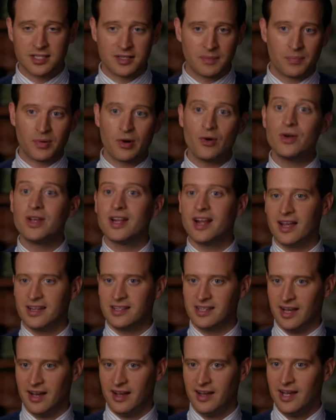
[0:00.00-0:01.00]
it's a brilliant
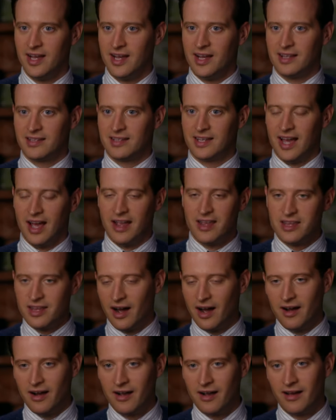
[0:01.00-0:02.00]
idea to get a
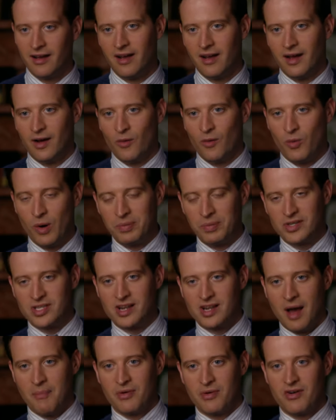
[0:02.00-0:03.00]
young
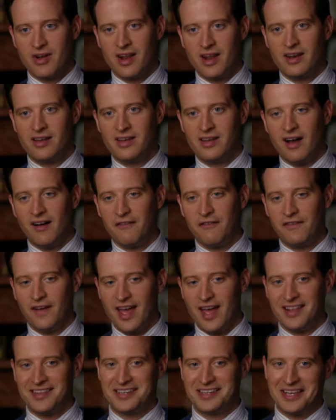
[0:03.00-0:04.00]
whippersnapper in, young
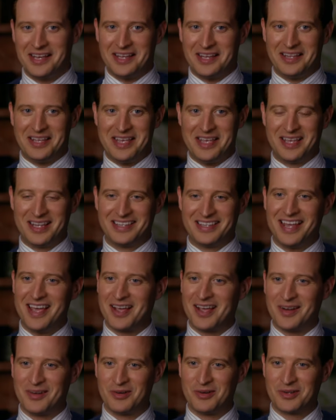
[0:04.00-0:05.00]
vet, that he can
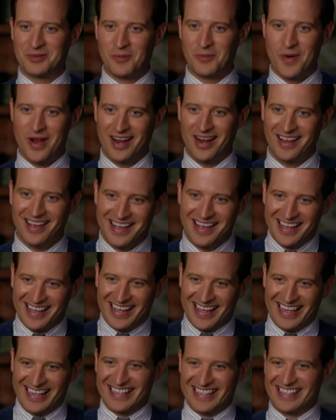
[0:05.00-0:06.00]
take under his wing
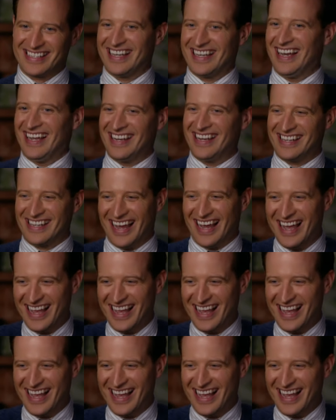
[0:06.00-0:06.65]
and, and,